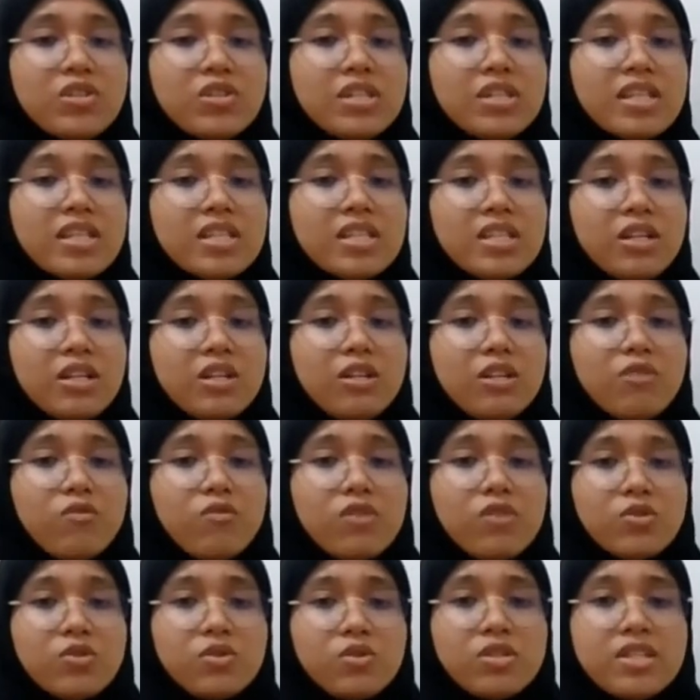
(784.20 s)
using the scale of
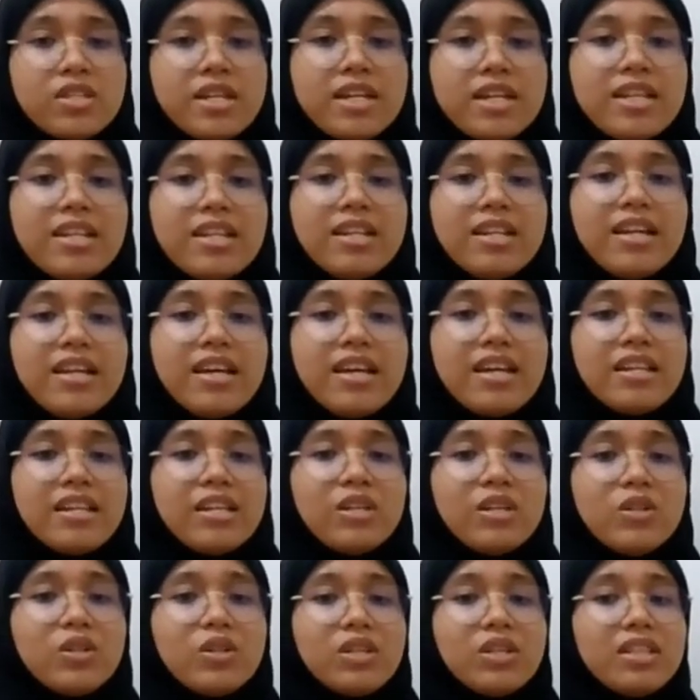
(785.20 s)
1 to 10 and
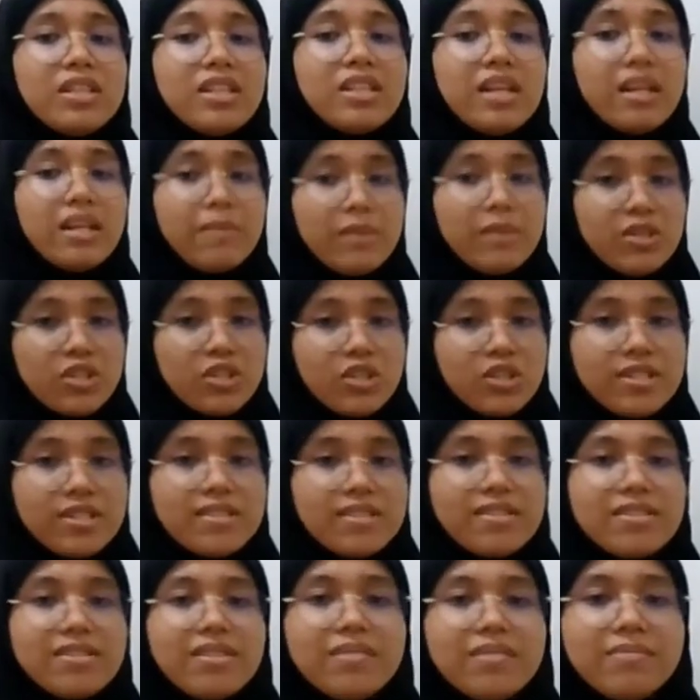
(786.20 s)
including the
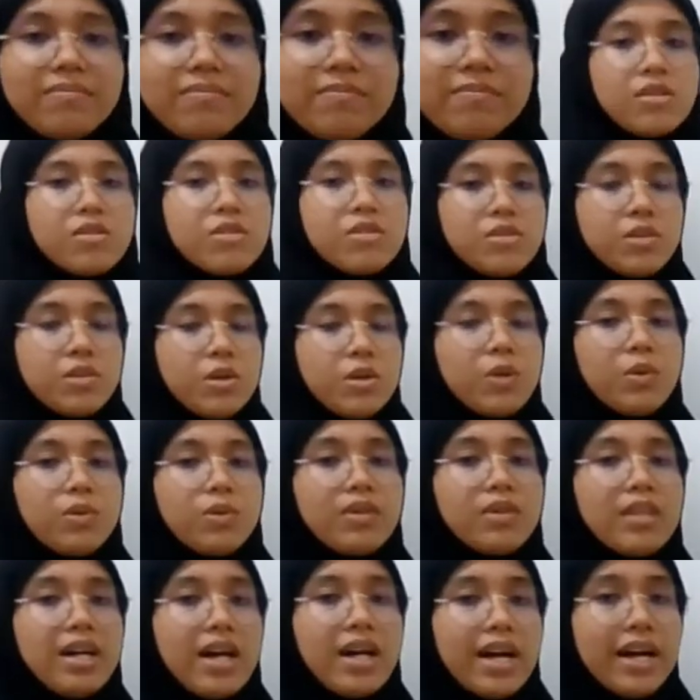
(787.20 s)
dimensions. So
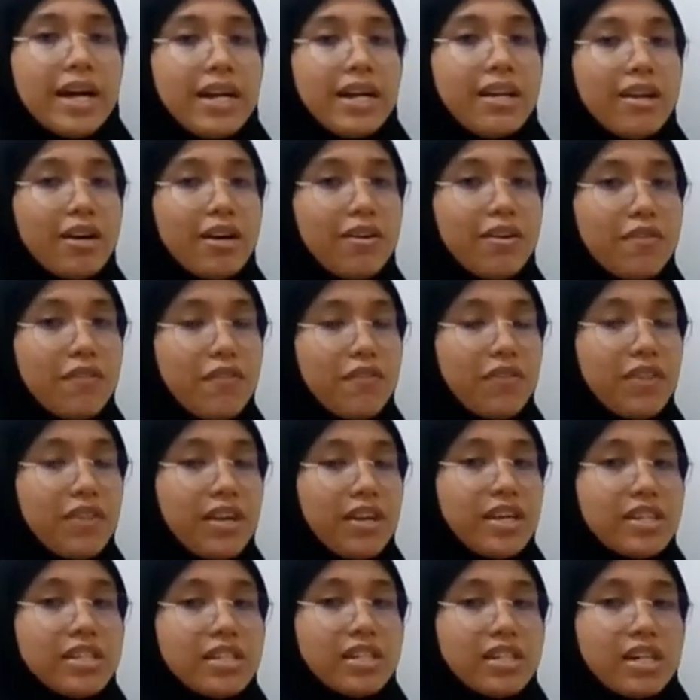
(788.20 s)
the height of
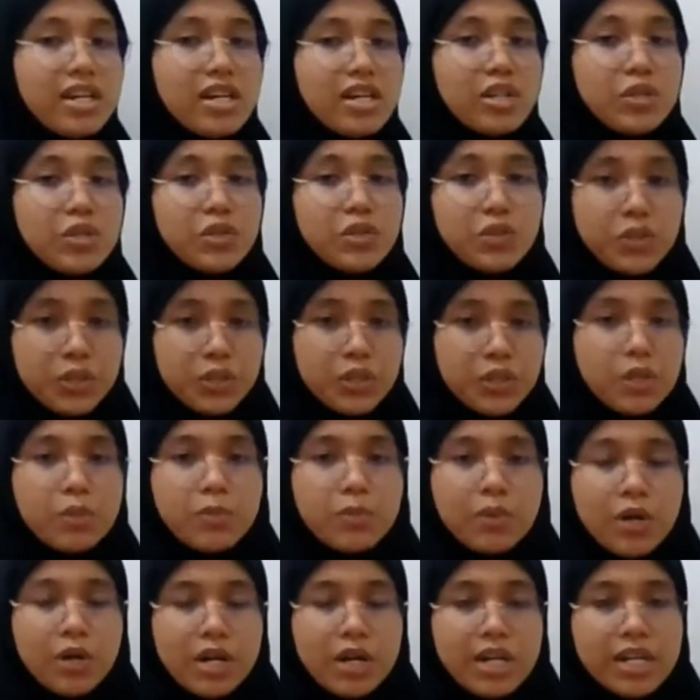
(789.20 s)
this studio
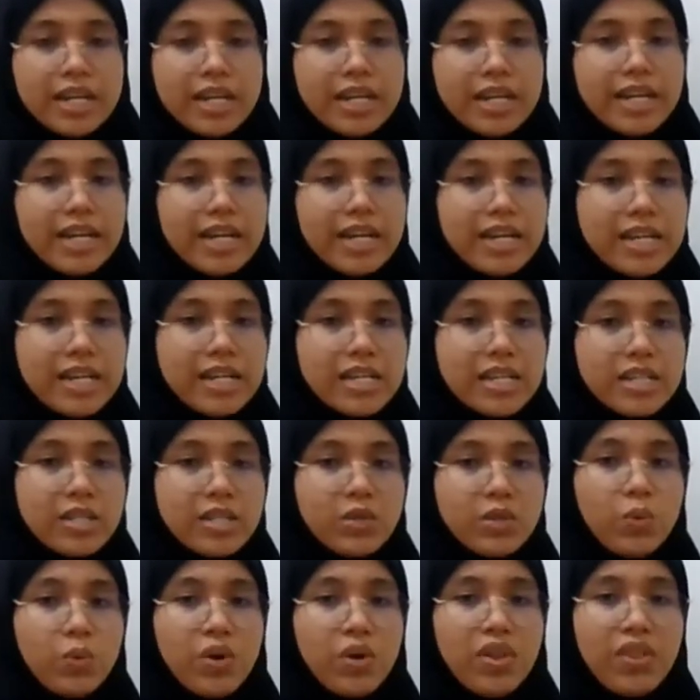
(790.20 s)
pod
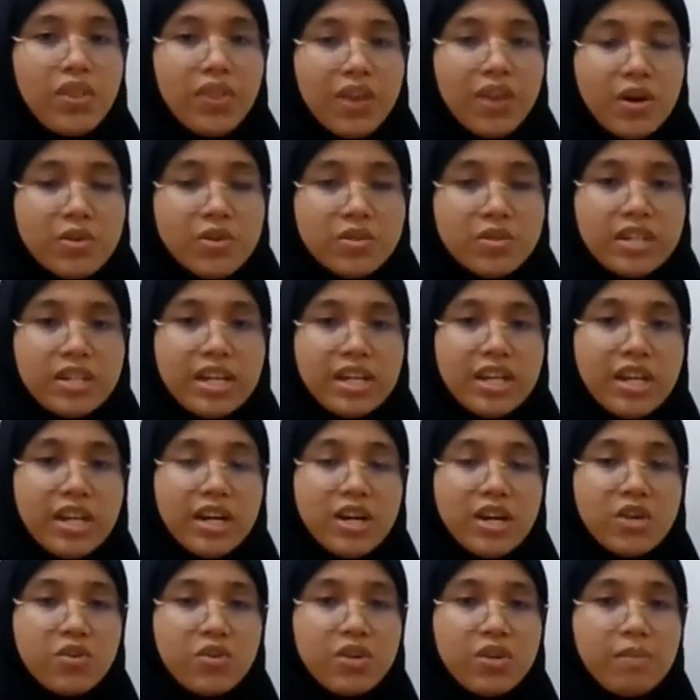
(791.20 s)
is
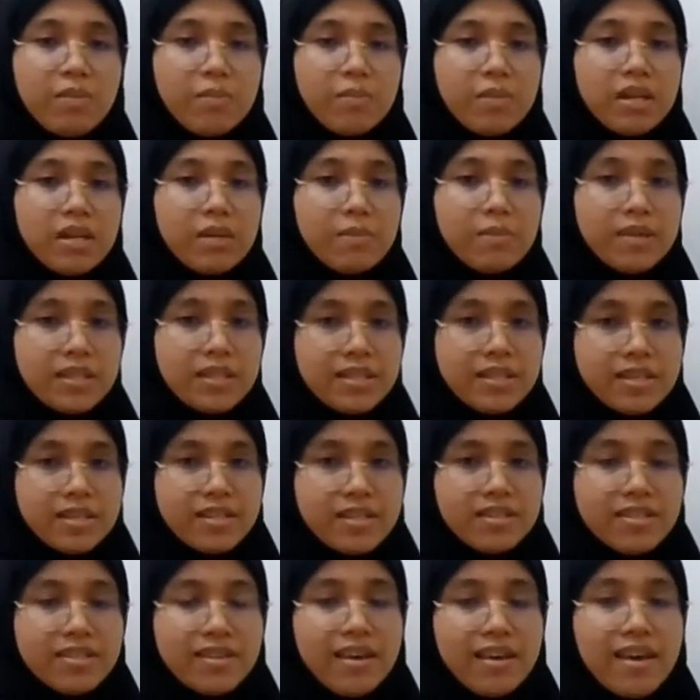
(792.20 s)
1,800
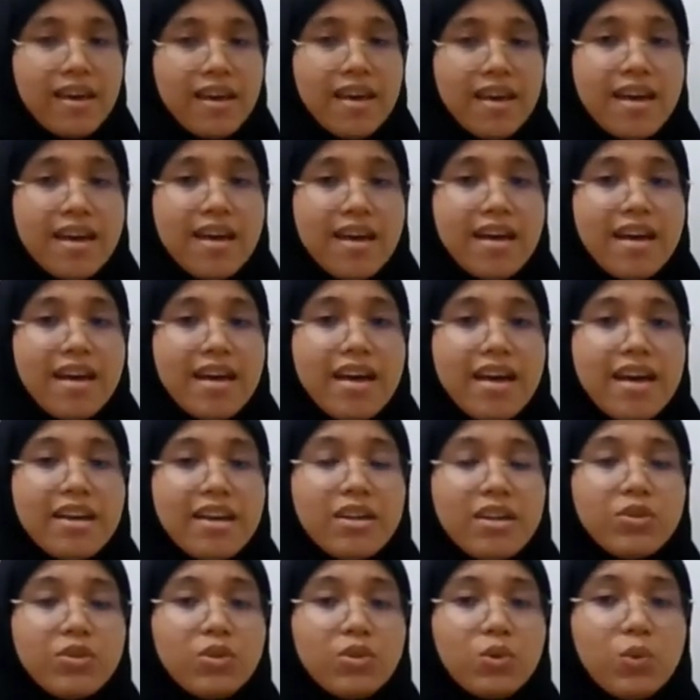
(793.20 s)
millimeters,
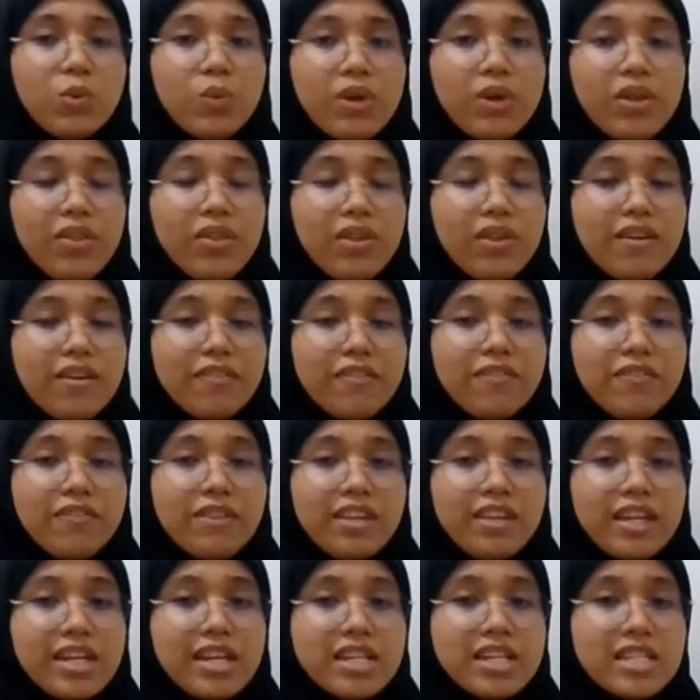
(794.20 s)
and the width of
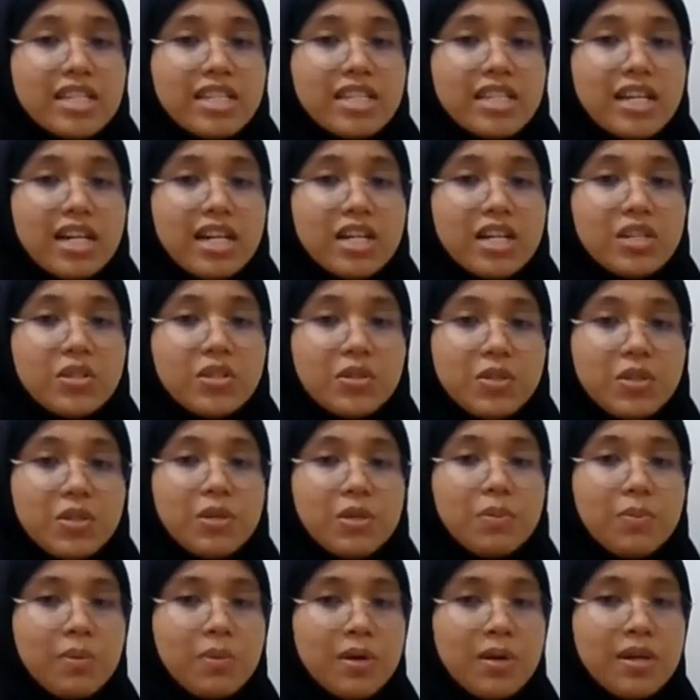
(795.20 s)
this
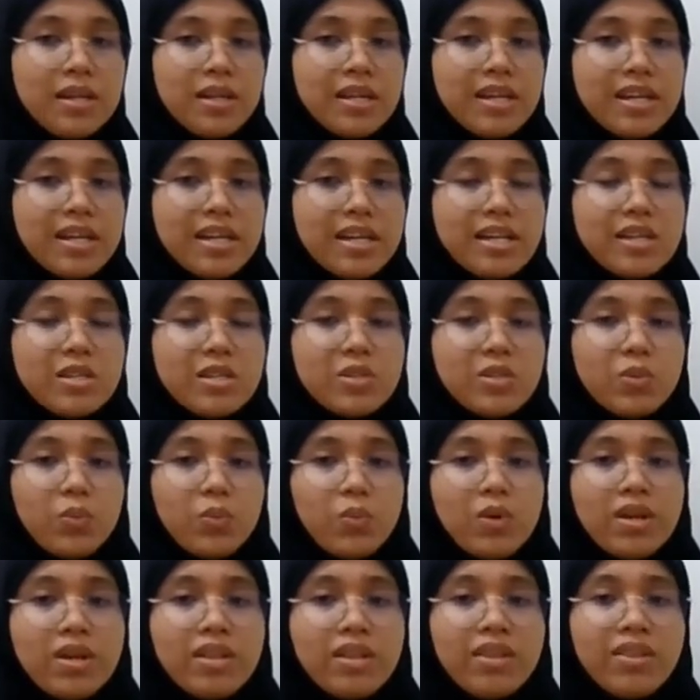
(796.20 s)
studio pod is
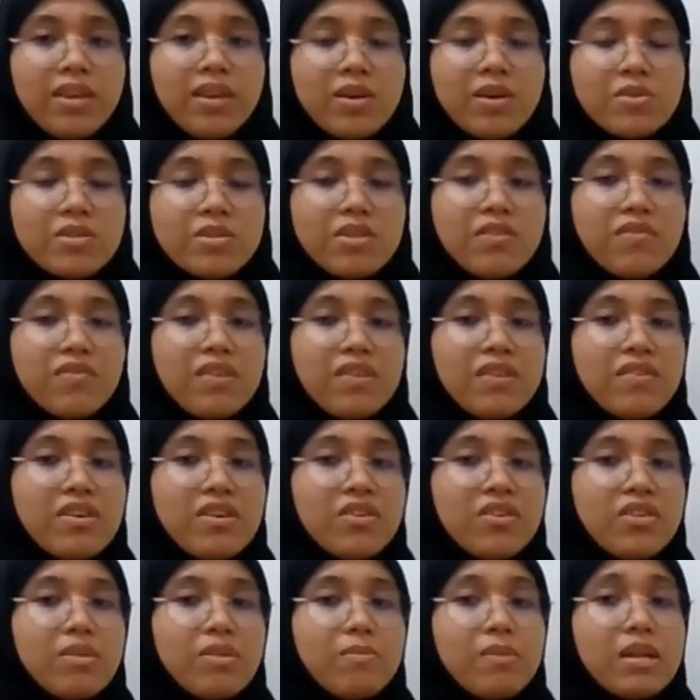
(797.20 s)

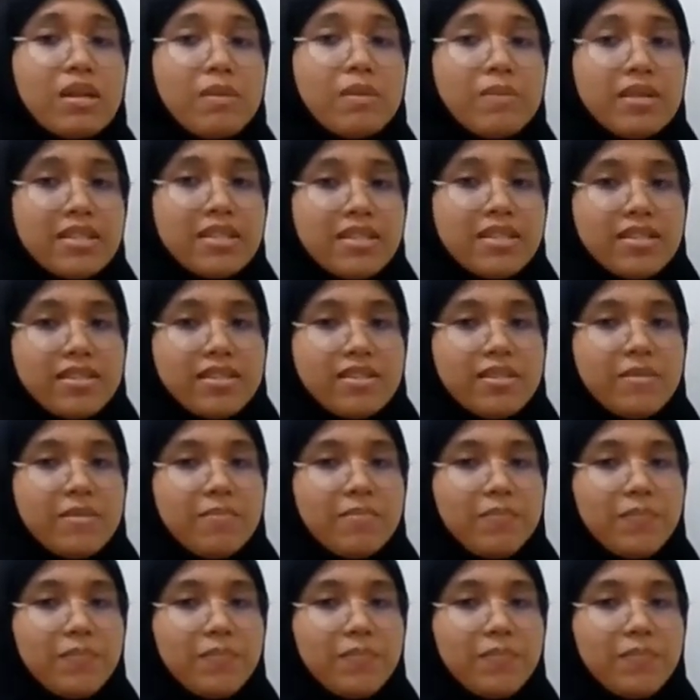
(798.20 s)
1,500 millimeters.